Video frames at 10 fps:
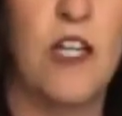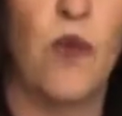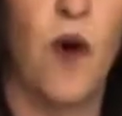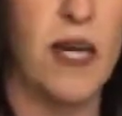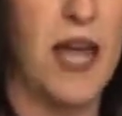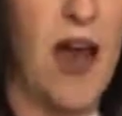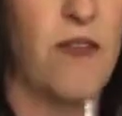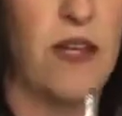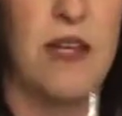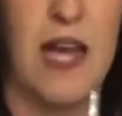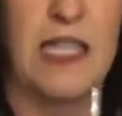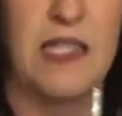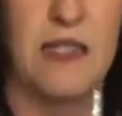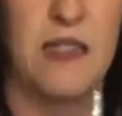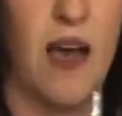and you want to have it
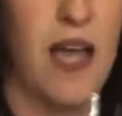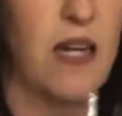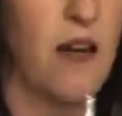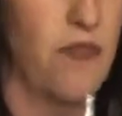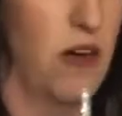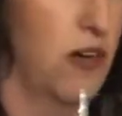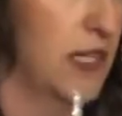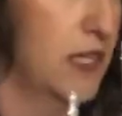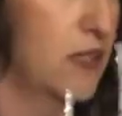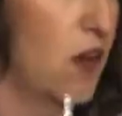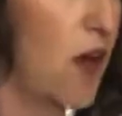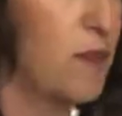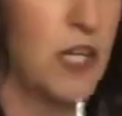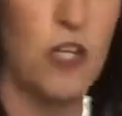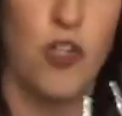nice and tight on there, nice and taut,
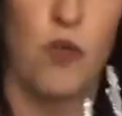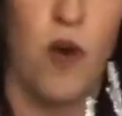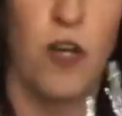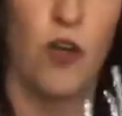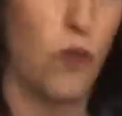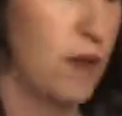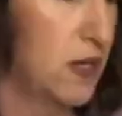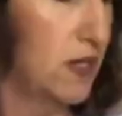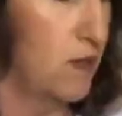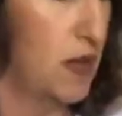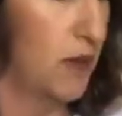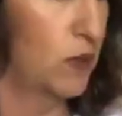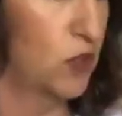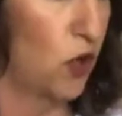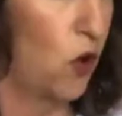because you want your ribbon to be
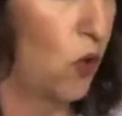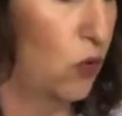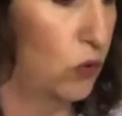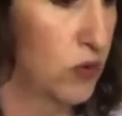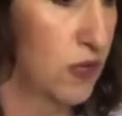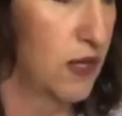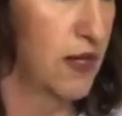able to hold.